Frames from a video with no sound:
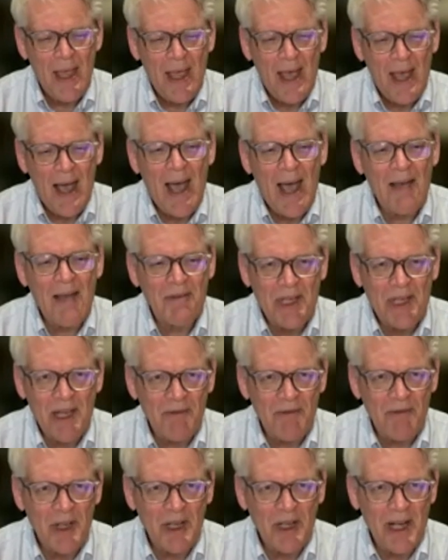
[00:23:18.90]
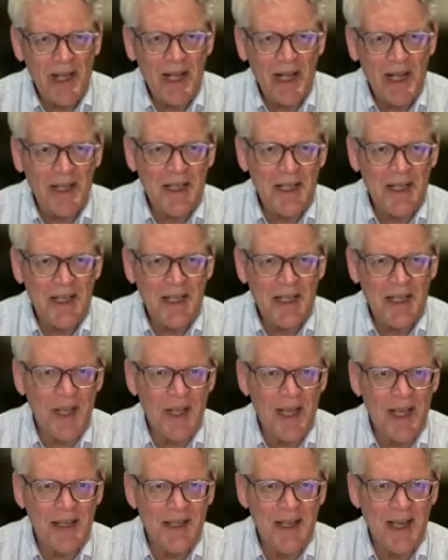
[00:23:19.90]
I haven't yet figured out how to teach
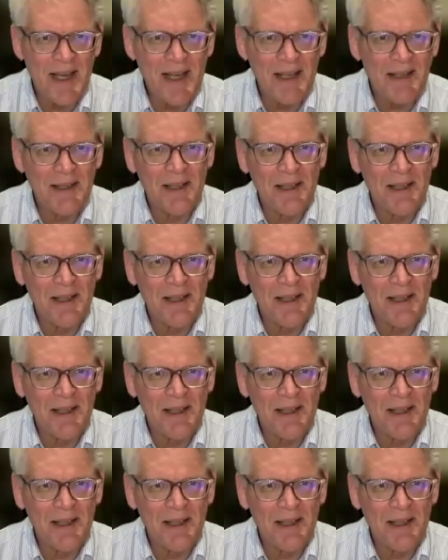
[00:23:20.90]
that side.